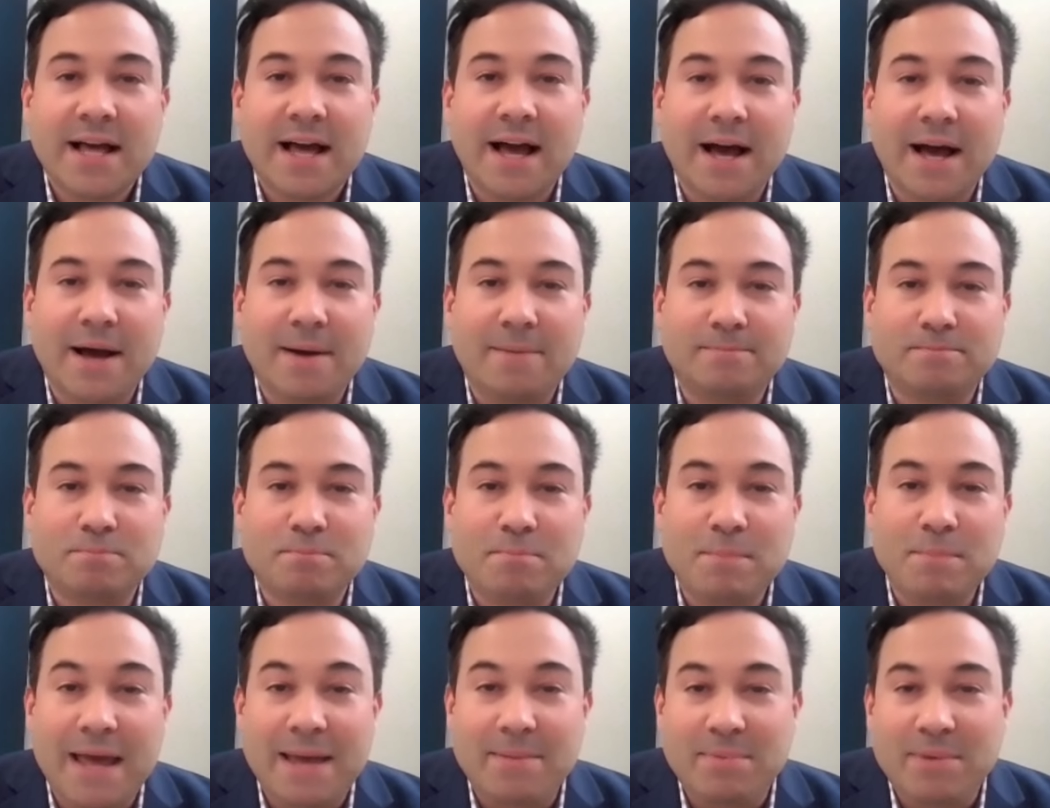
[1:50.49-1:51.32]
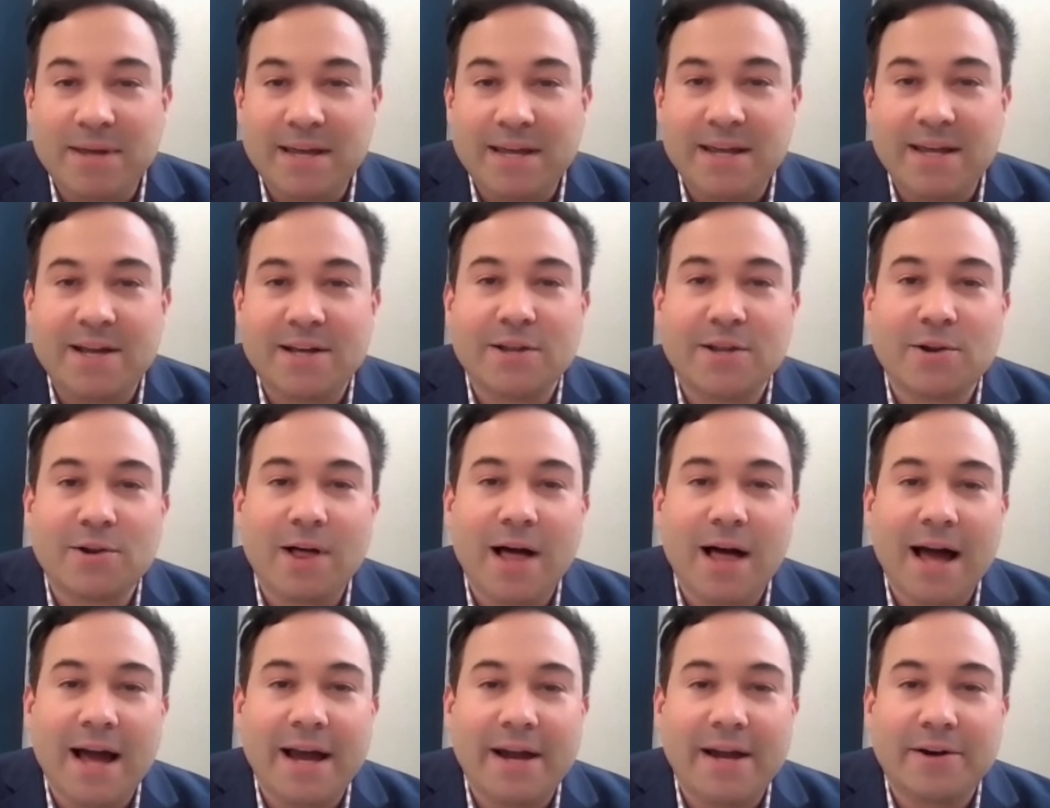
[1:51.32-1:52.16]
Um, maybe a
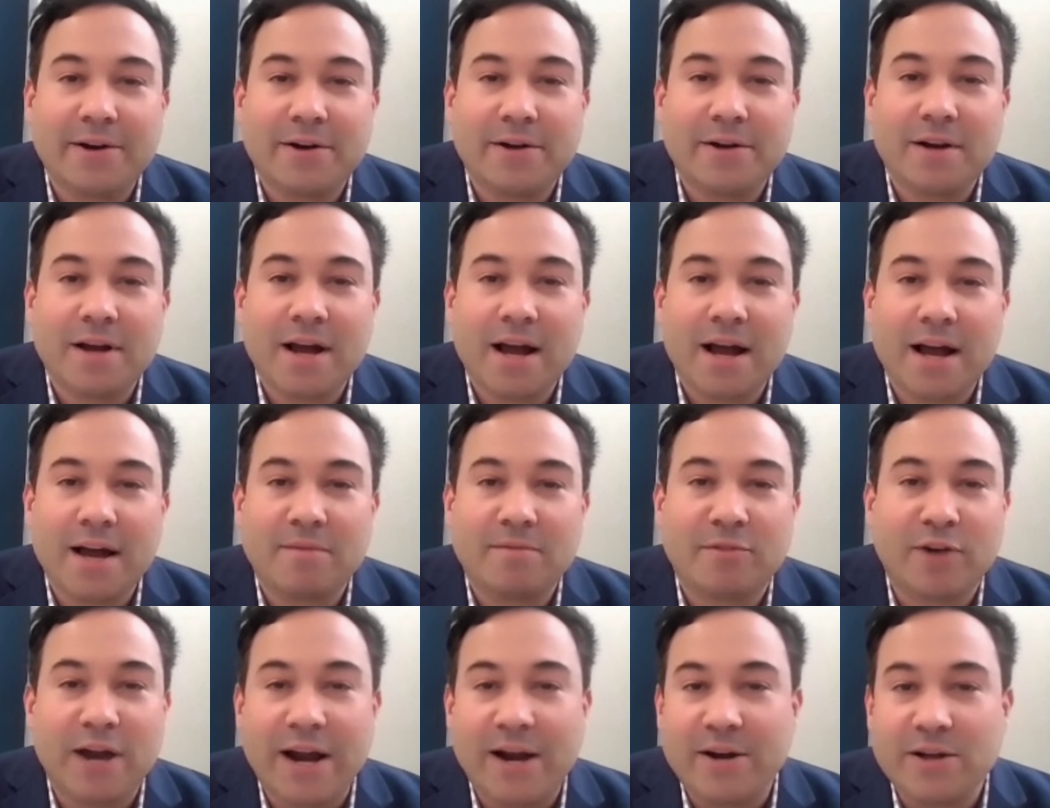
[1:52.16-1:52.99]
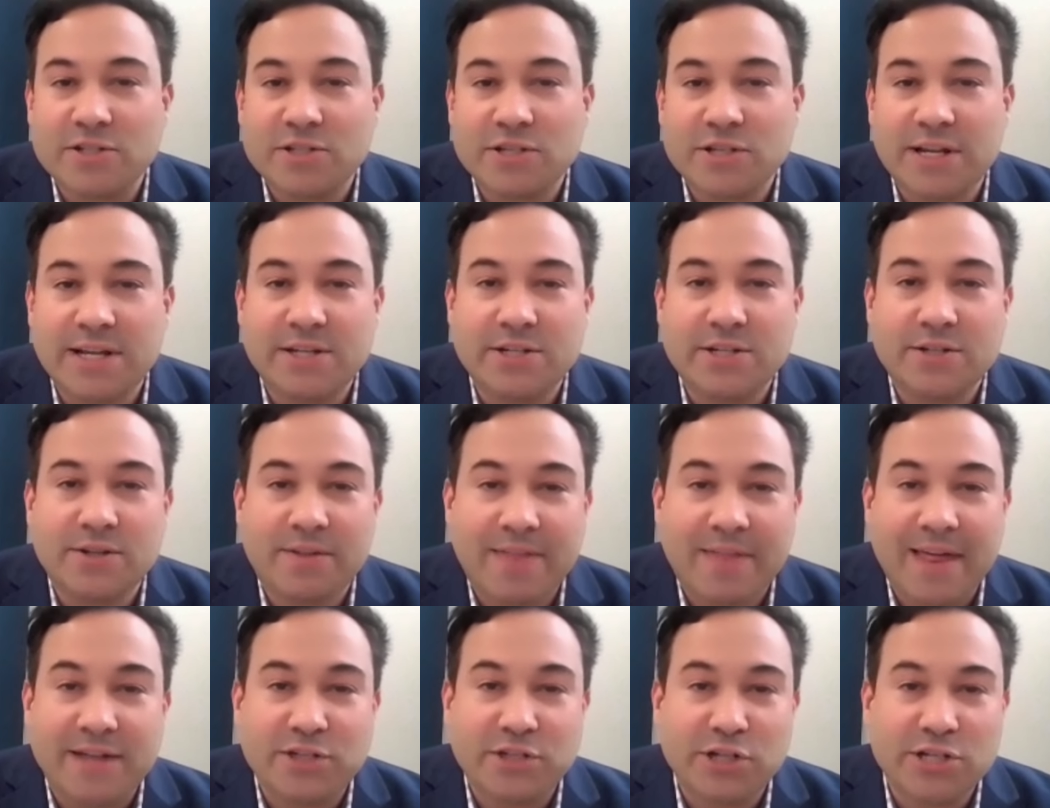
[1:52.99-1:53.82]
little higher um, for Harris
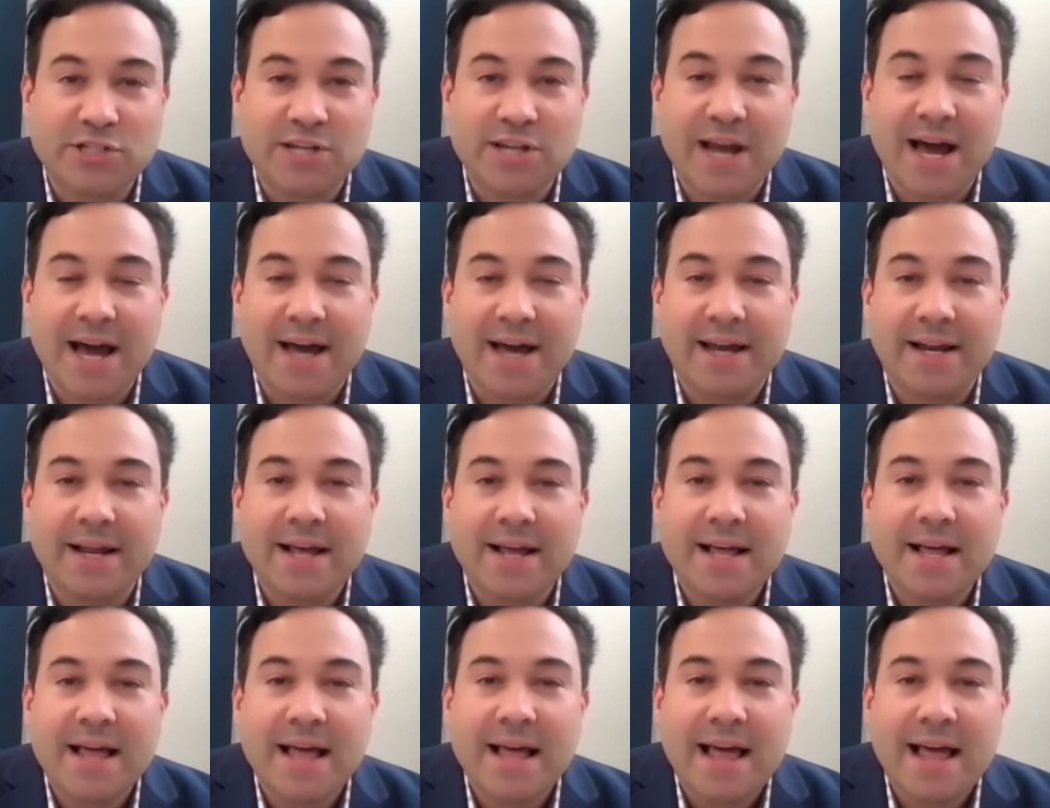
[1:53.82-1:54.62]
in that she's not